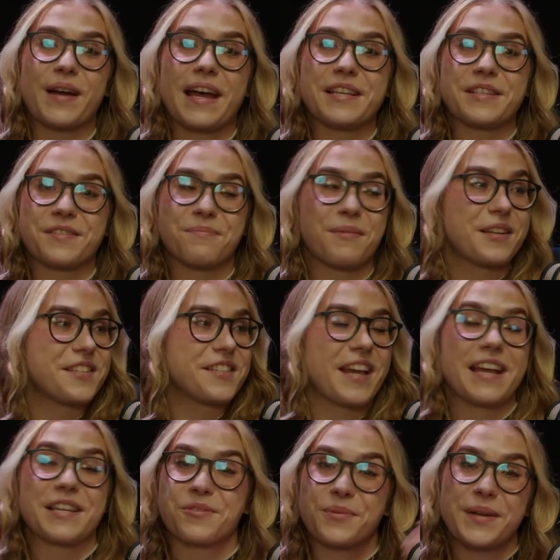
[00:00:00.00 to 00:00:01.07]
as much
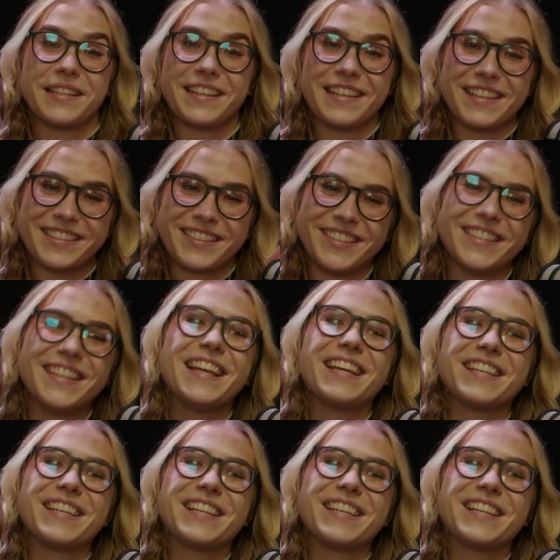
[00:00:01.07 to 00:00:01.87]
as we did.